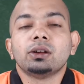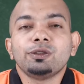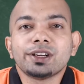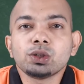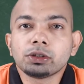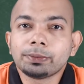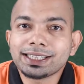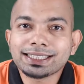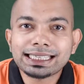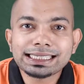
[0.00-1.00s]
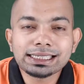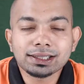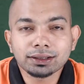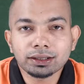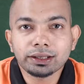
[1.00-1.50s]
Hello friends, we'll be discussing
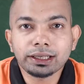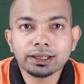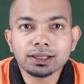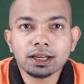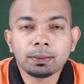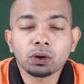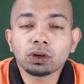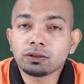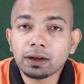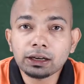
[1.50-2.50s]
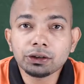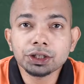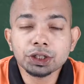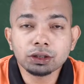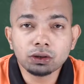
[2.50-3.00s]
certain details about
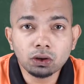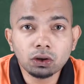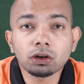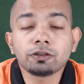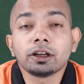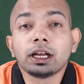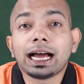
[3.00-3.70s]
revaluation of